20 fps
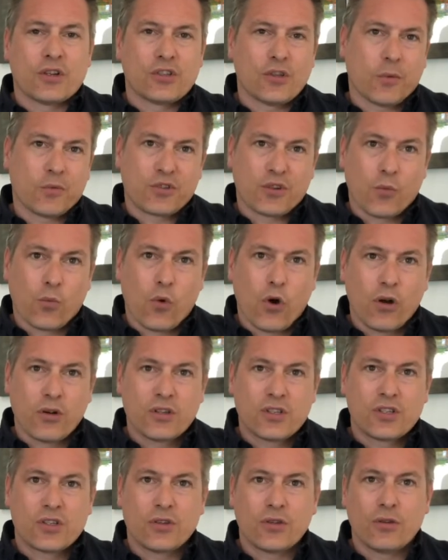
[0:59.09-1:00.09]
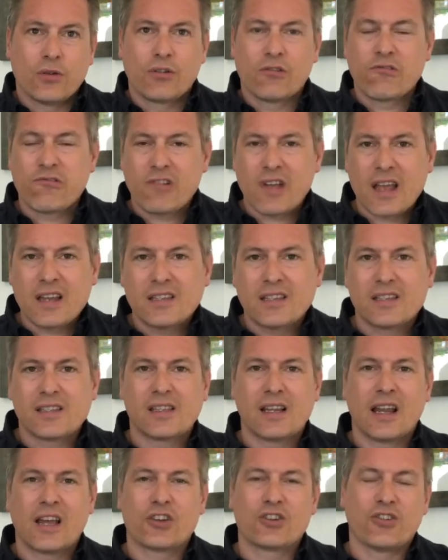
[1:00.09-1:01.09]
Option one, to create a
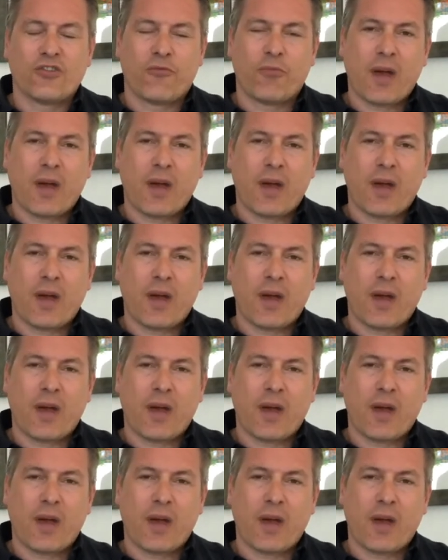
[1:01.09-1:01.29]
selection of